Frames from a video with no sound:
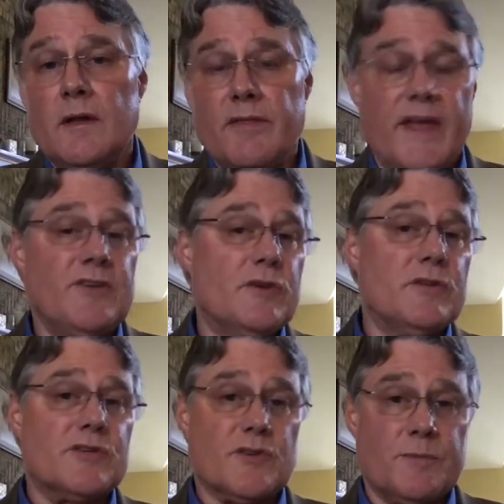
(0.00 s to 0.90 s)
Then do
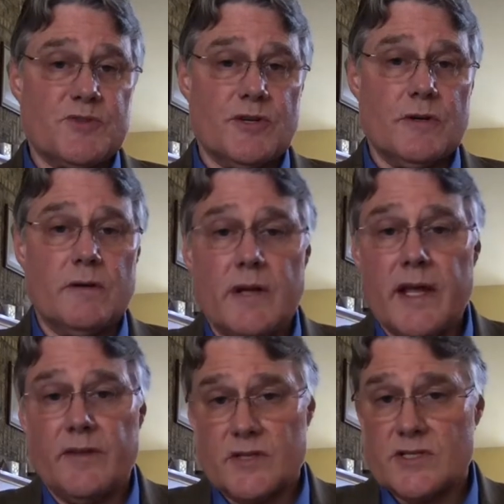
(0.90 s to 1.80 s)
the scripture
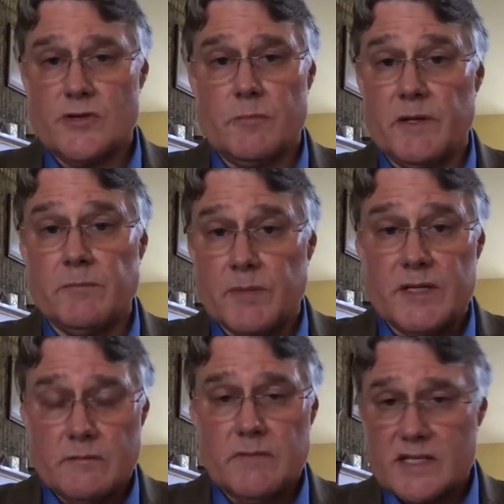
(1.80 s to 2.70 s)
and the sermon, but
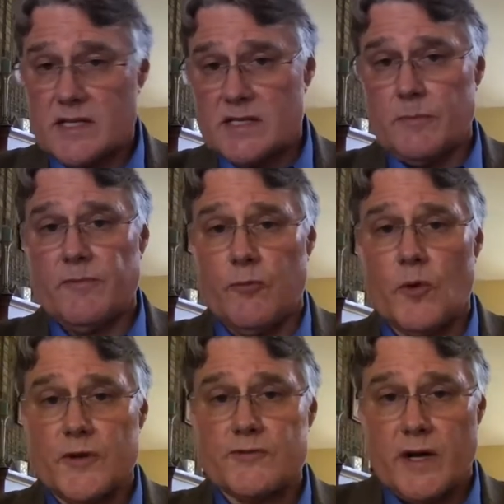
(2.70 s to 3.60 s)
as I said
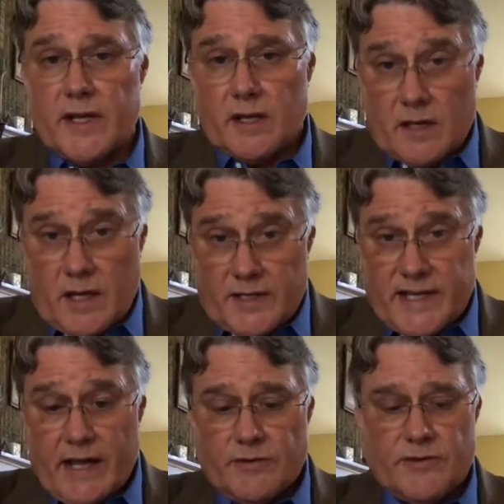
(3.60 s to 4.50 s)
before, try to cut
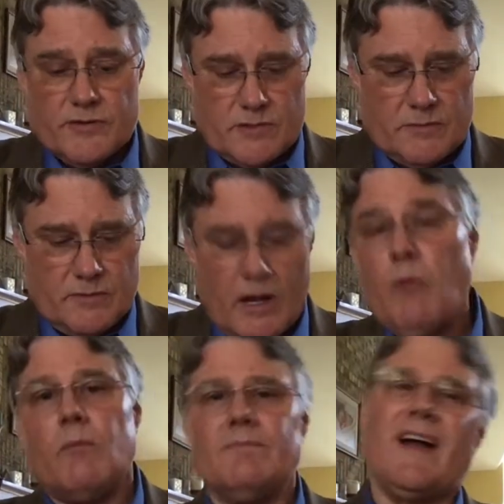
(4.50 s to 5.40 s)
down your sermon. Oh,
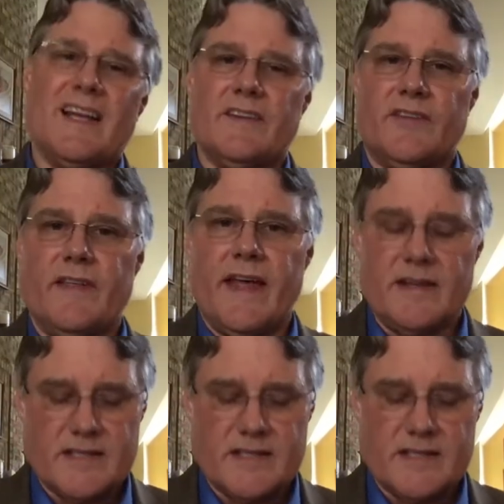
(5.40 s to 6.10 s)
I'm going to say that in a